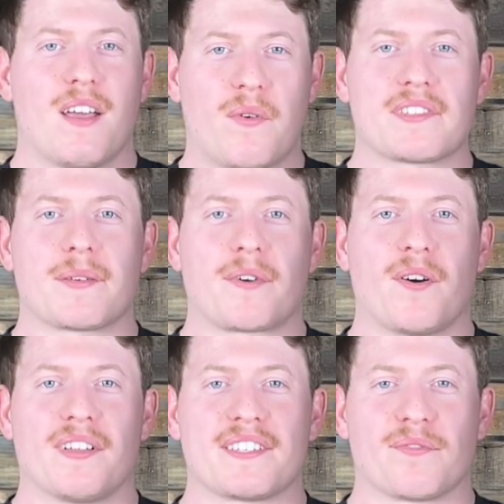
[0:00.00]
What's up,
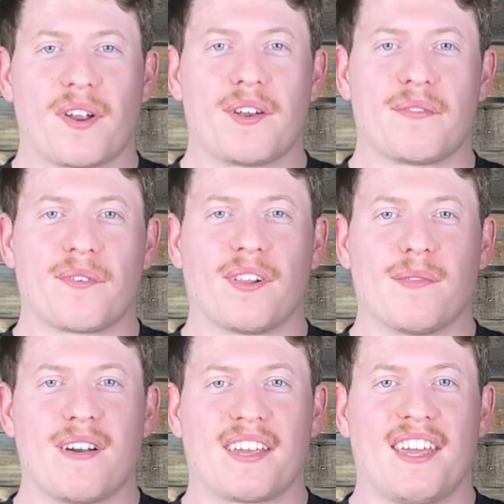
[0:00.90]
goalies? Randall from Goalie
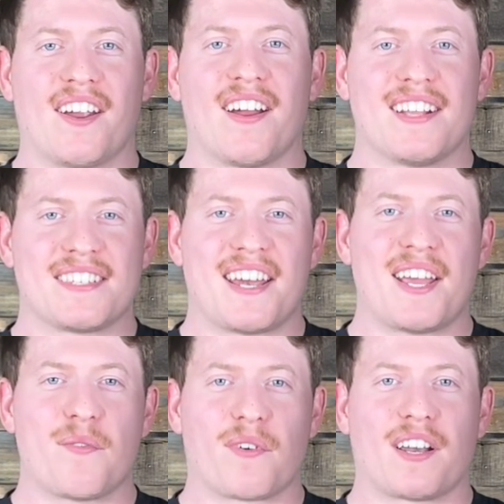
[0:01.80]
Monkey here. Today,
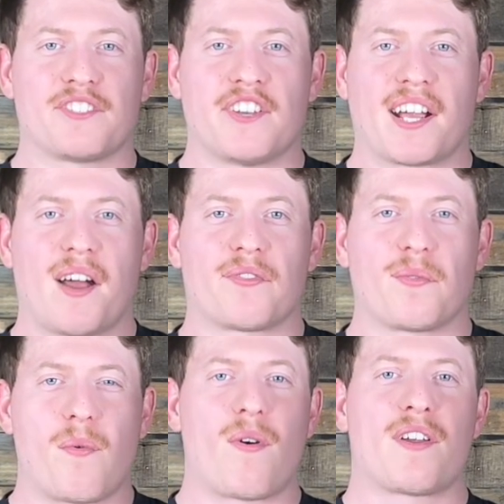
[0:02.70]
we're gonna check out the
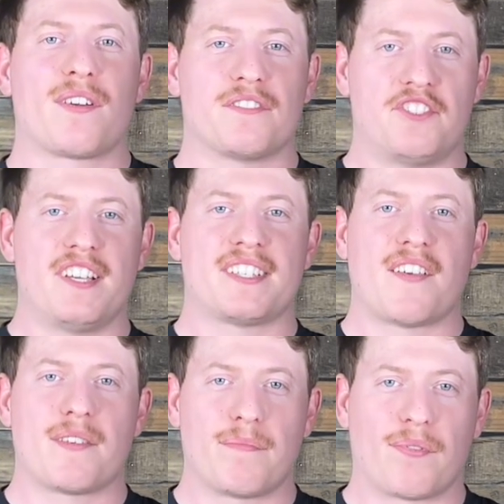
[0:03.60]
Warrior
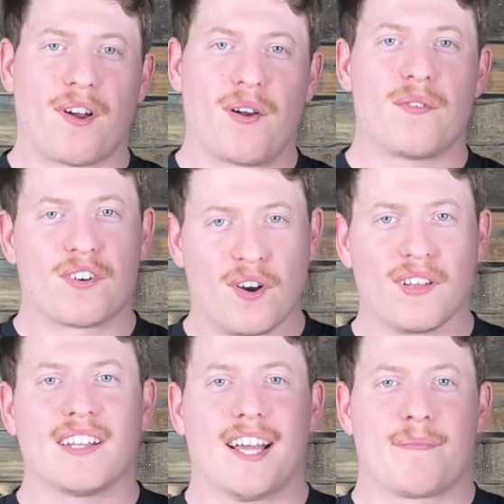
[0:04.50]
G7 Pro
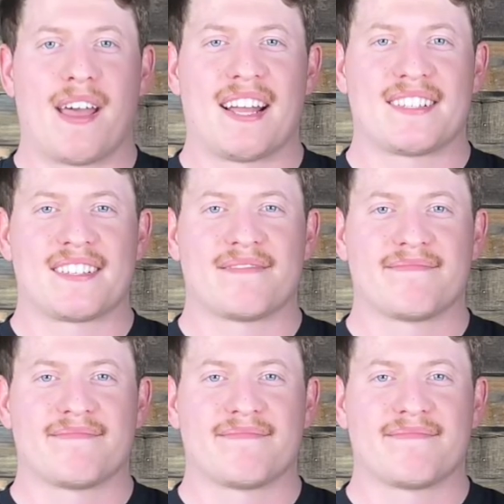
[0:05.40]
goalie leg pads.